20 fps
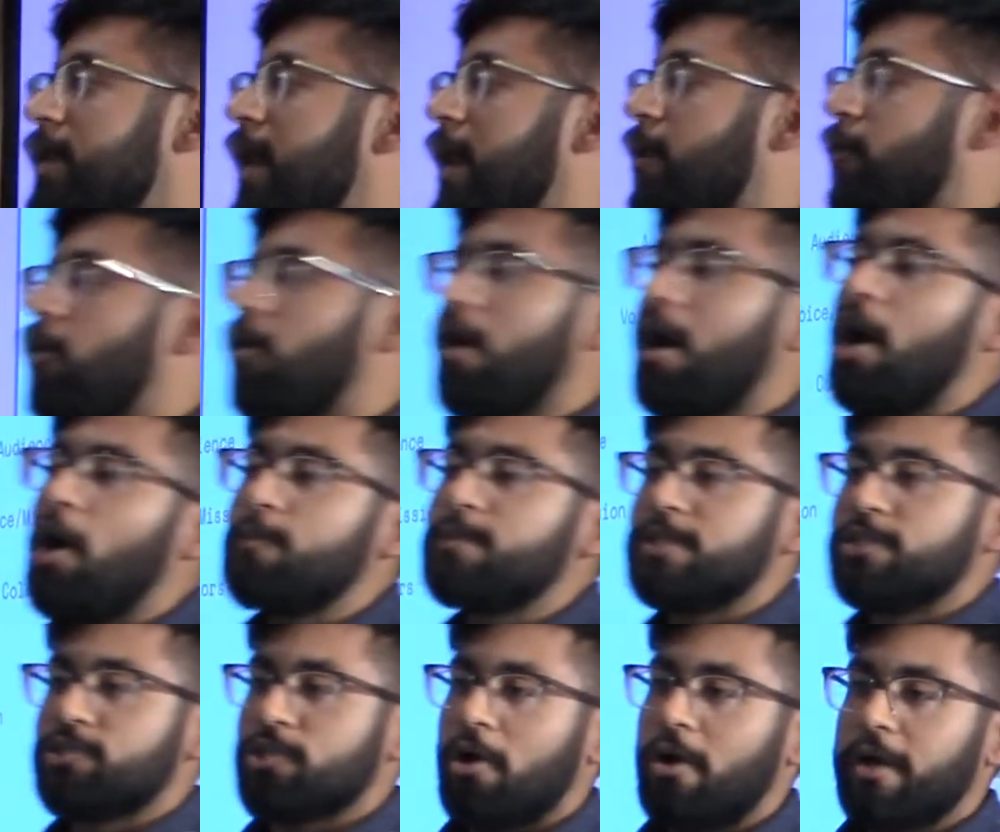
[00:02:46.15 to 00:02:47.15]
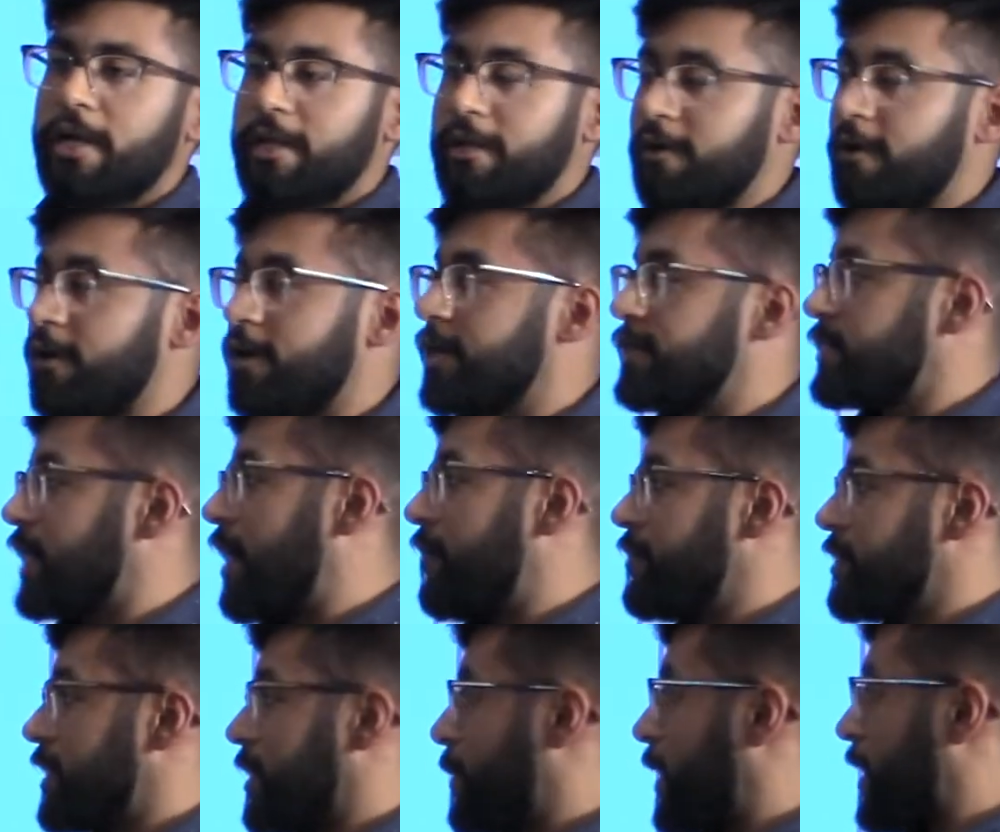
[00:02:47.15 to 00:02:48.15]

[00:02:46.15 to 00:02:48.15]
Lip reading: It all helps in targeting her, because obviously I'm not